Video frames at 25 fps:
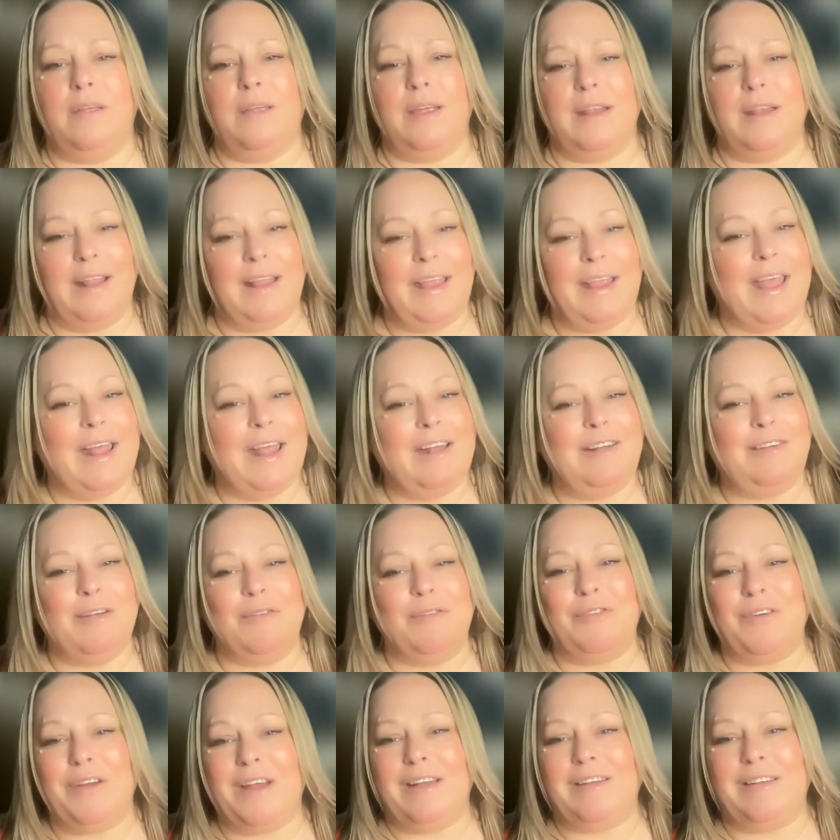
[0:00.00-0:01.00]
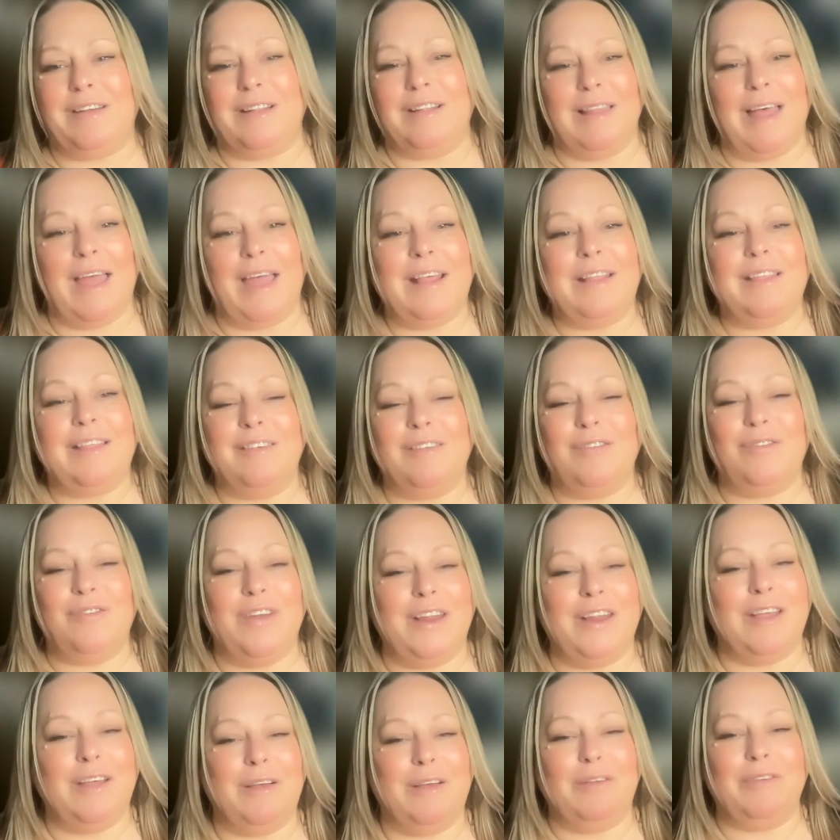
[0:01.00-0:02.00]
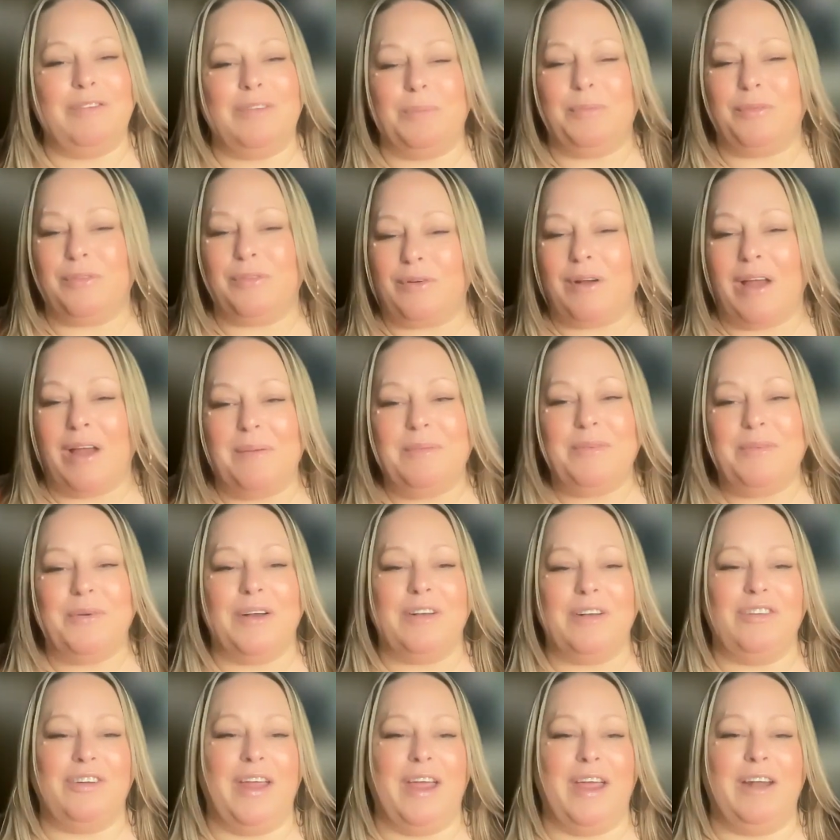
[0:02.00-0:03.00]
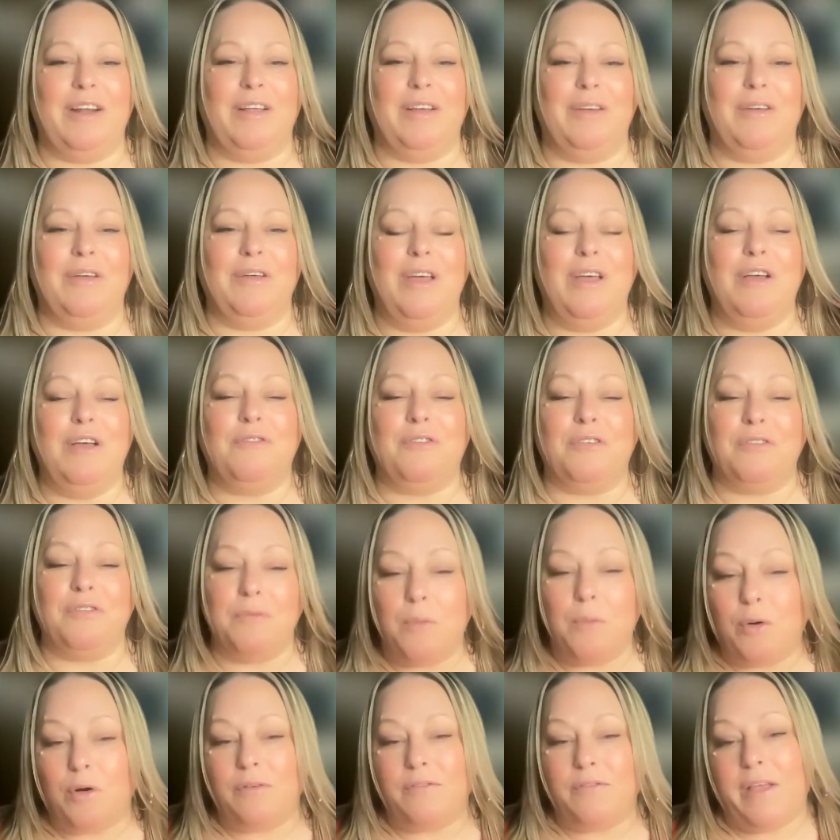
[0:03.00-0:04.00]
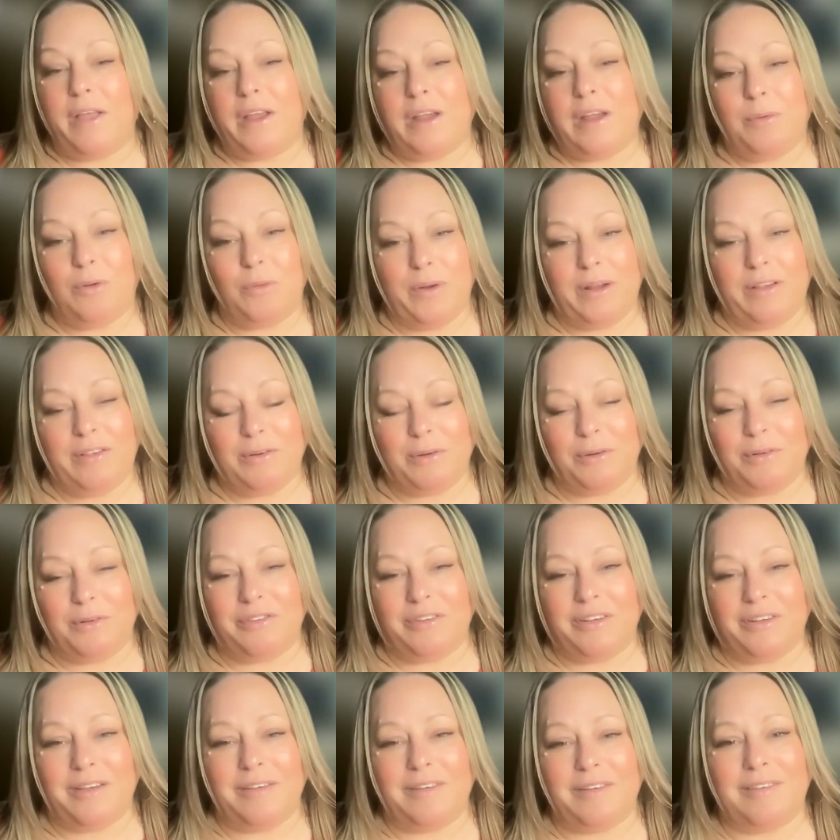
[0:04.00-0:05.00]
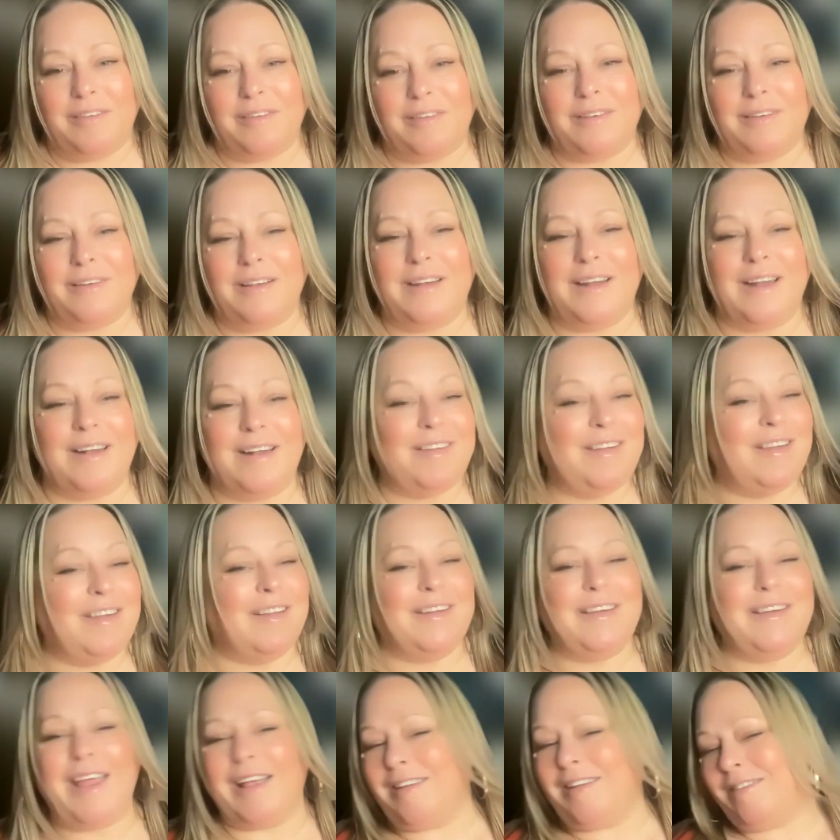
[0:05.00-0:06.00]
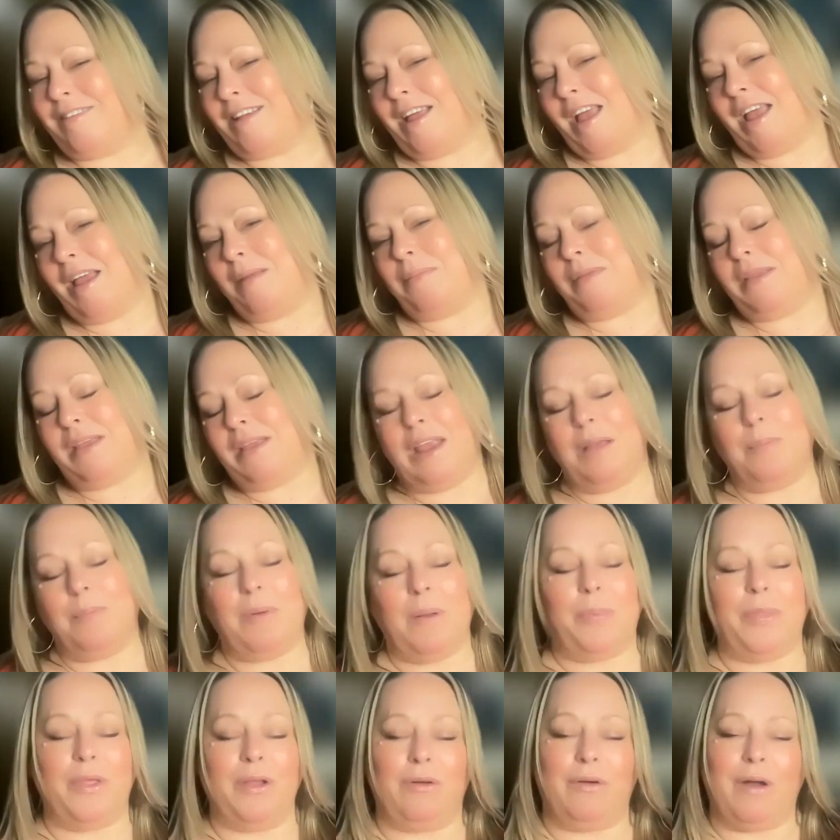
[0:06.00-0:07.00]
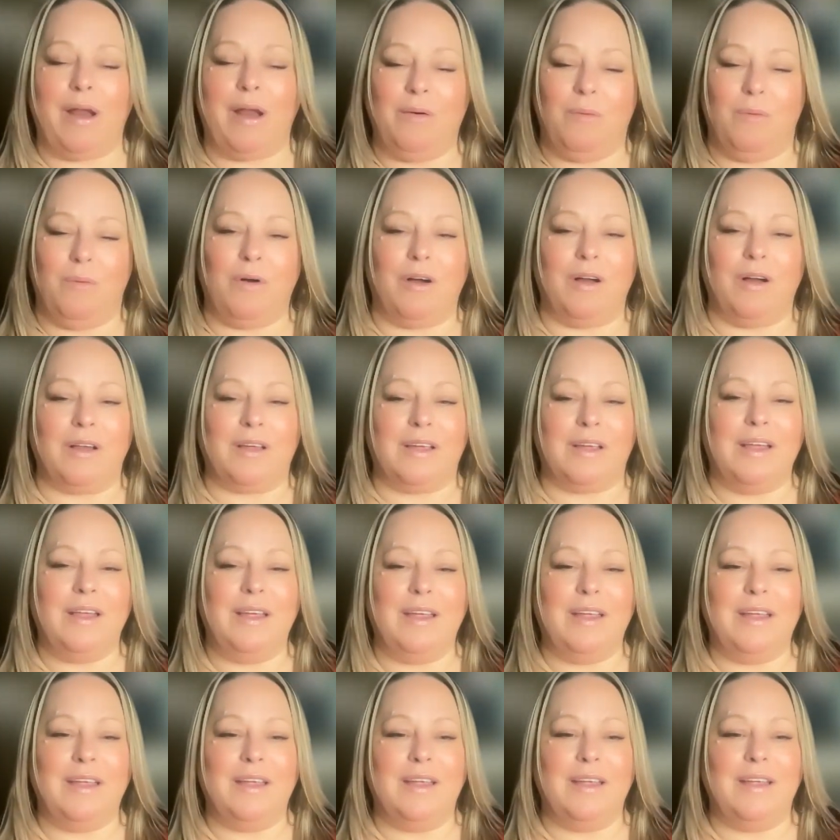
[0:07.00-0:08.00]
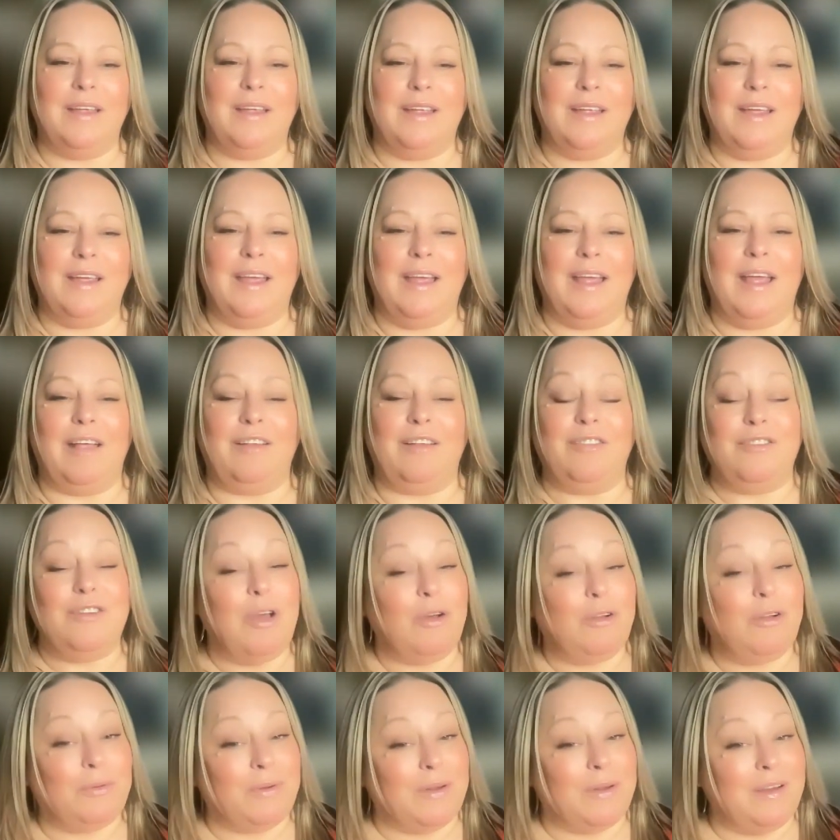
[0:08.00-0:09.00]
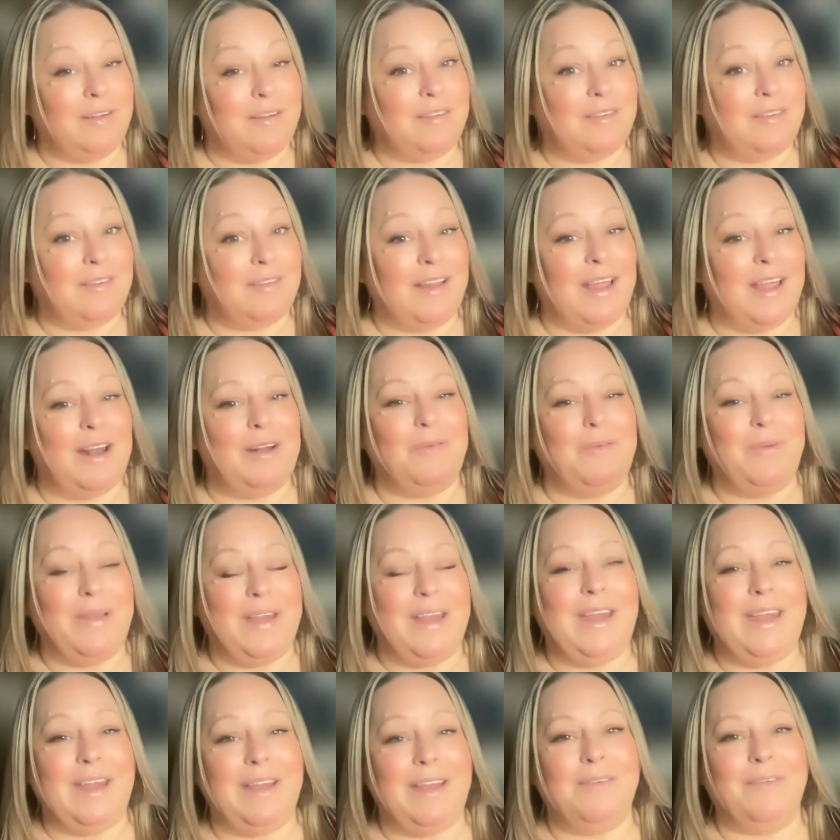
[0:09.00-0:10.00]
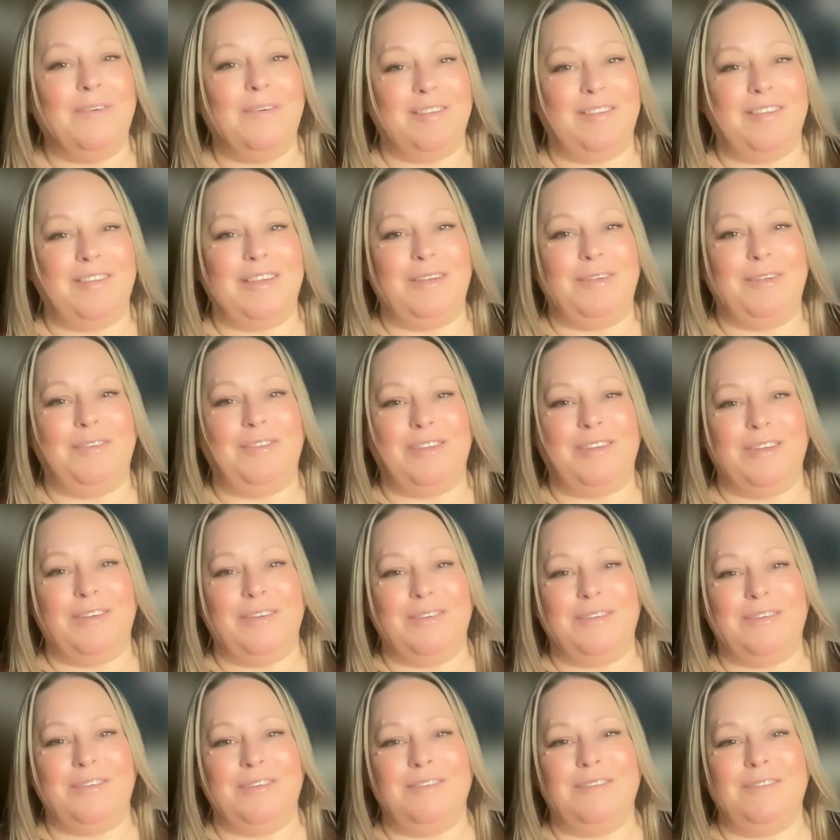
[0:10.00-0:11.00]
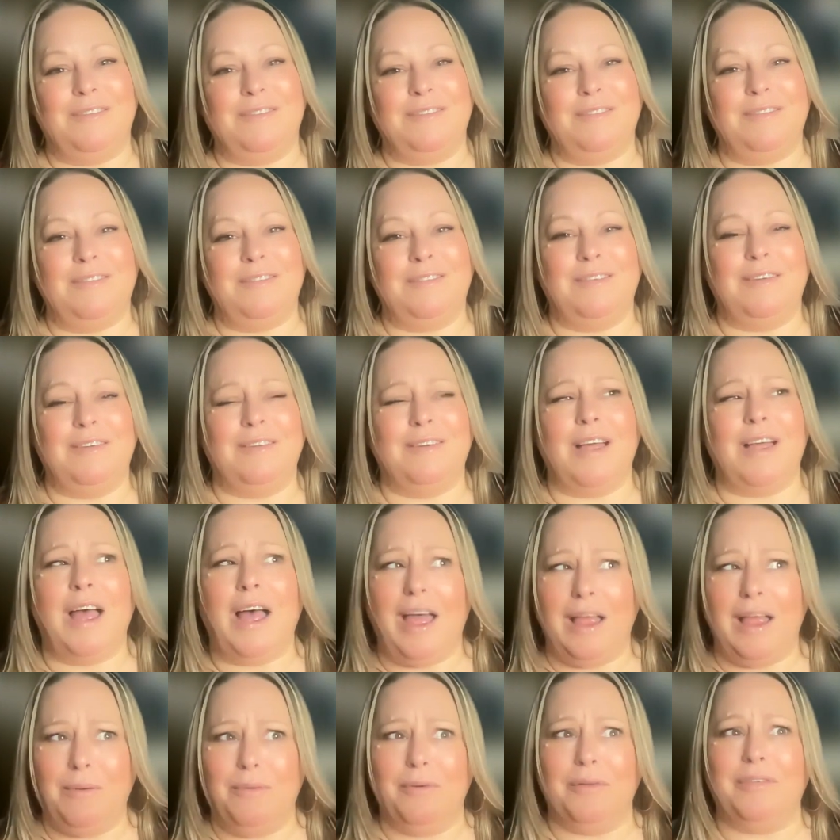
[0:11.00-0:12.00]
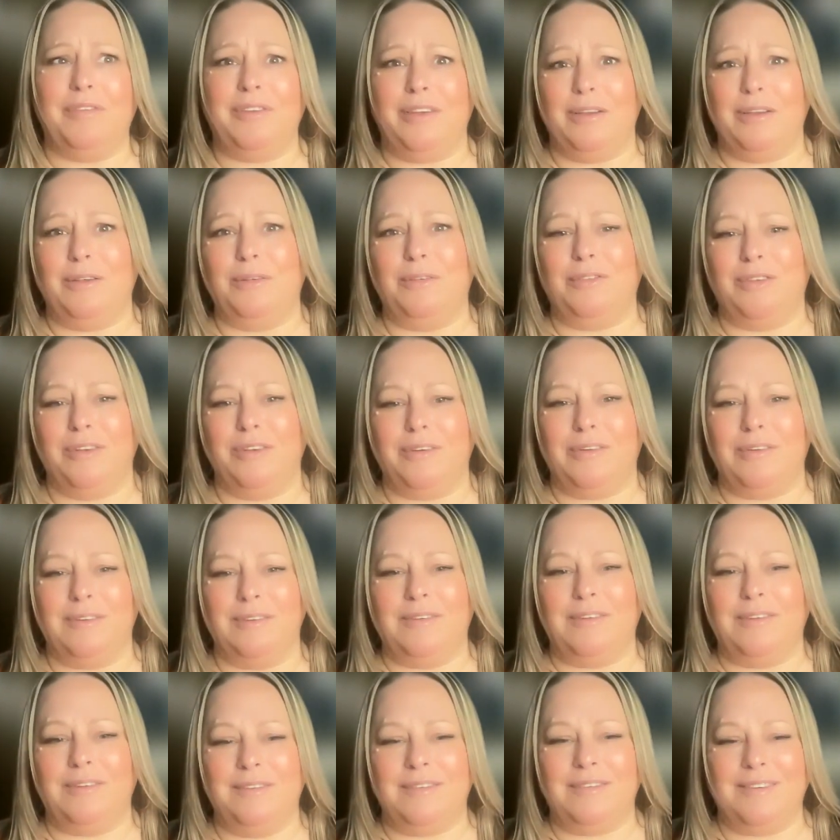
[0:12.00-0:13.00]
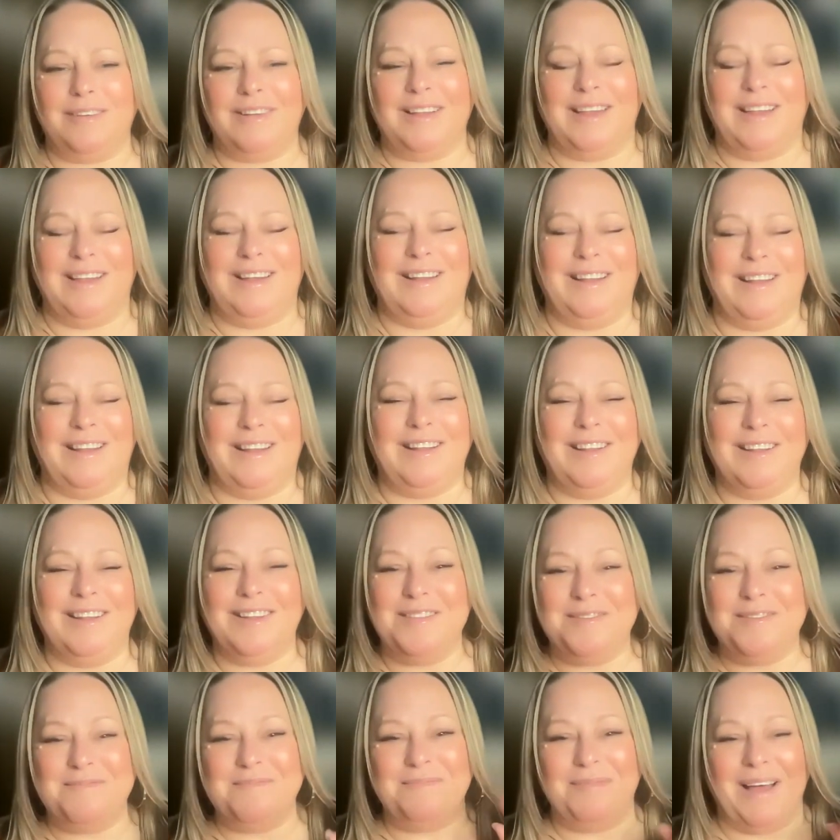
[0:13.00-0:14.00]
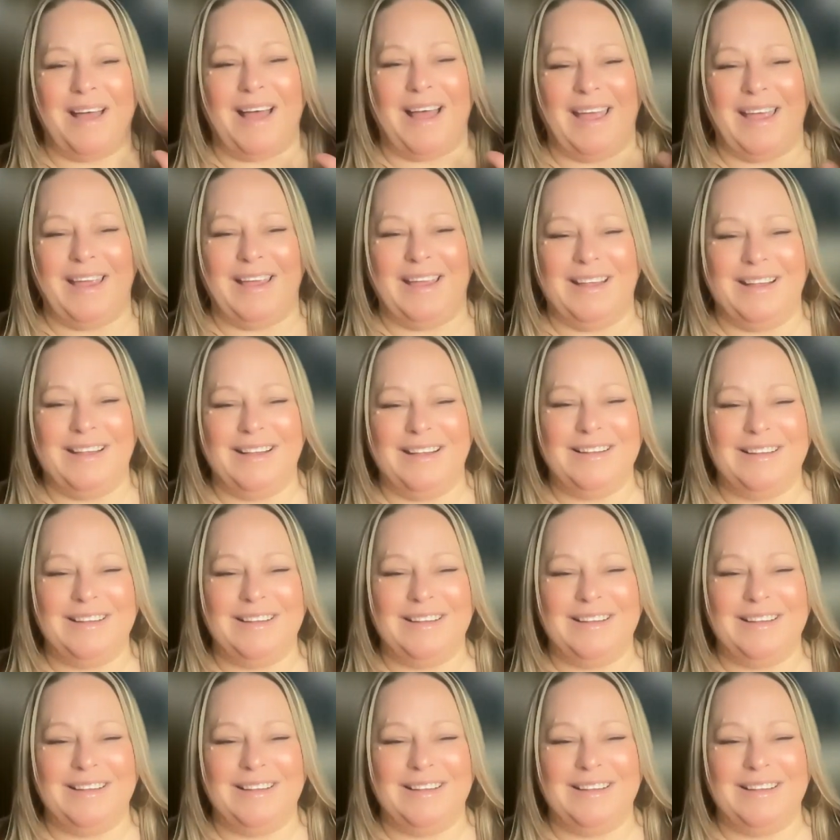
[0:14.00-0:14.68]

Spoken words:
And again, don't forget to like this video, subscribe to our channel for more valuable resources. And until next time, keep up the great work as notaries, and we will see you soon. I will see you soon. Bye.